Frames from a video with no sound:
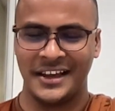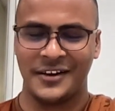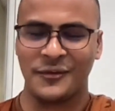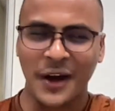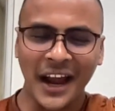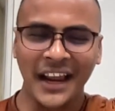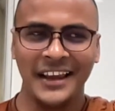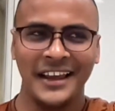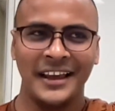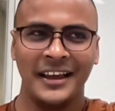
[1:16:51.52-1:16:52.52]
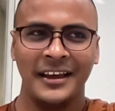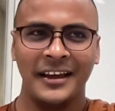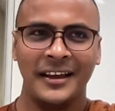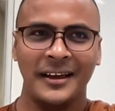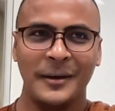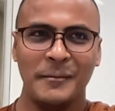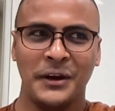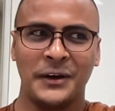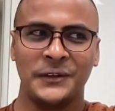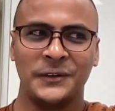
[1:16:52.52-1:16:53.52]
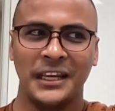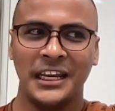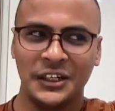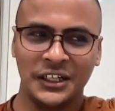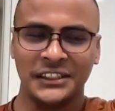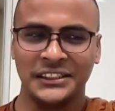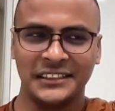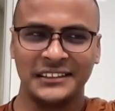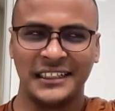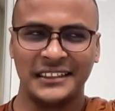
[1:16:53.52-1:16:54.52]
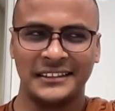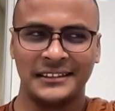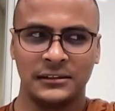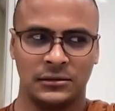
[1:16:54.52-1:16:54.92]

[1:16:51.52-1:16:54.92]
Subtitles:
Why? Because in consciousness,